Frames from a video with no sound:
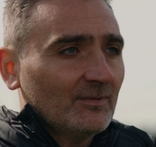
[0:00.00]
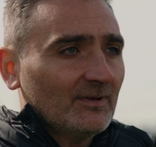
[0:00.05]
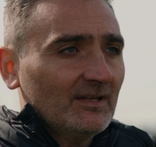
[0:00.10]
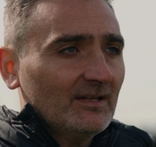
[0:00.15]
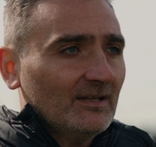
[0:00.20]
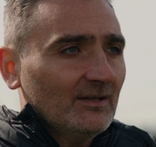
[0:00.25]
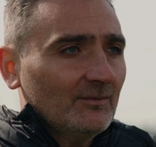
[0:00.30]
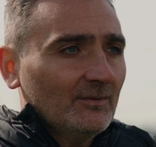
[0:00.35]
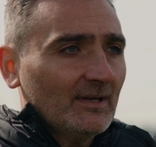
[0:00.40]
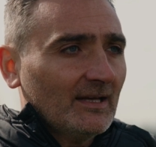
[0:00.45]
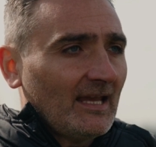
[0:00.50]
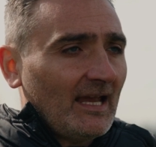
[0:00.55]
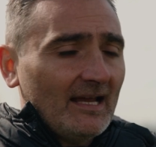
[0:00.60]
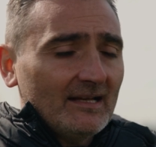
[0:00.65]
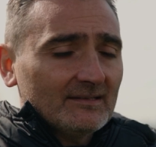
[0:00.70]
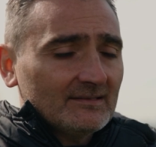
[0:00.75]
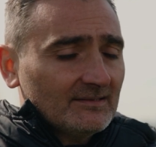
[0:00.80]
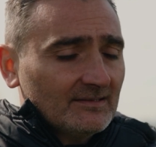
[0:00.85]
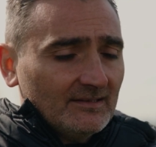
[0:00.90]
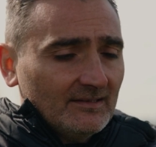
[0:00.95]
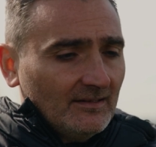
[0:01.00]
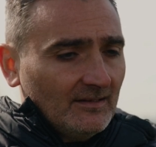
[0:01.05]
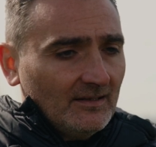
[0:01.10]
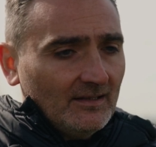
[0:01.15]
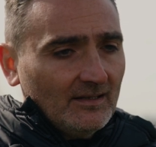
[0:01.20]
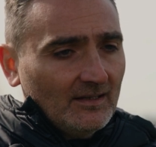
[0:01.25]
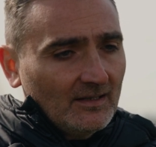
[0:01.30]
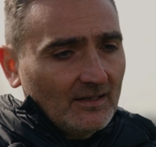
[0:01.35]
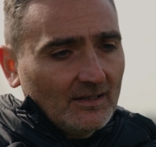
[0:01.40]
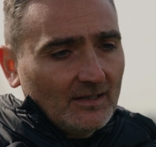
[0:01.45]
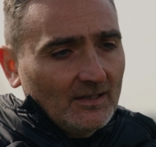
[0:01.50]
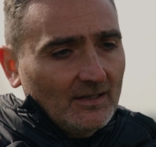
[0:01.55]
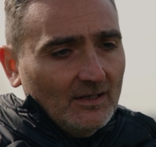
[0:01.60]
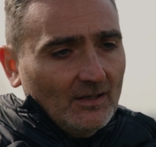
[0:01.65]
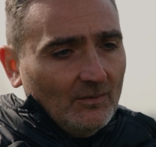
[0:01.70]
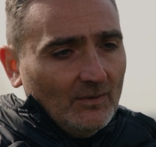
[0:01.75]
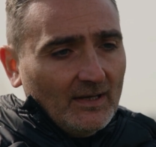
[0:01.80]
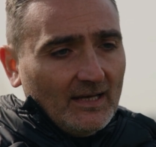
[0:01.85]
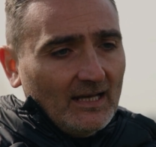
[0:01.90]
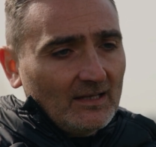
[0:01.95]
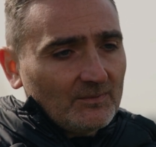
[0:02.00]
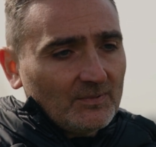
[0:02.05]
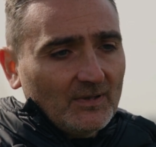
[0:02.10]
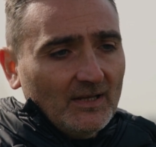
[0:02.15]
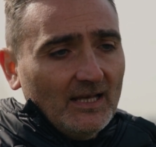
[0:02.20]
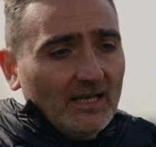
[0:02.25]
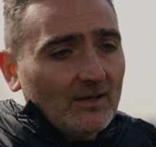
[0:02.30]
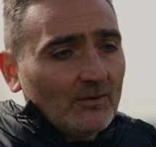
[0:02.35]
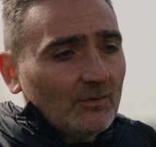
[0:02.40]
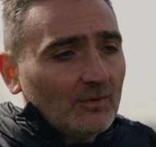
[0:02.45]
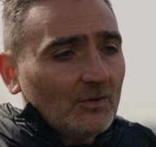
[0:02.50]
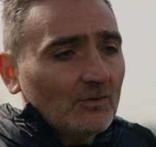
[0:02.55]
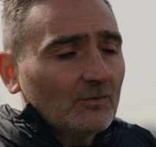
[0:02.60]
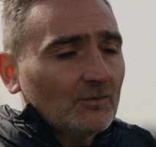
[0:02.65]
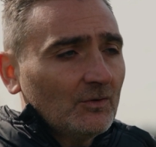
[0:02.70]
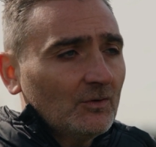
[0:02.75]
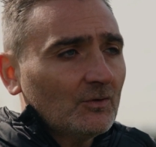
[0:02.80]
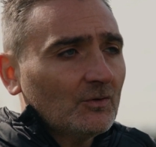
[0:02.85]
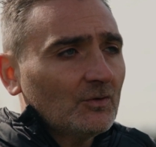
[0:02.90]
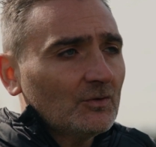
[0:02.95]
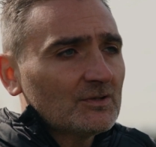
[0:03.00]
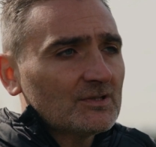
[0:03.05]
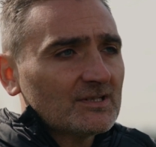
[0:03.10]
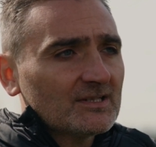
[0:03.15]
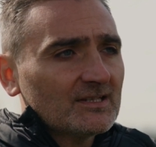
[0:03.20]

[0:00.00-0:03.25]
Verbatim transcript: we, we can't uh, we can't play. You you could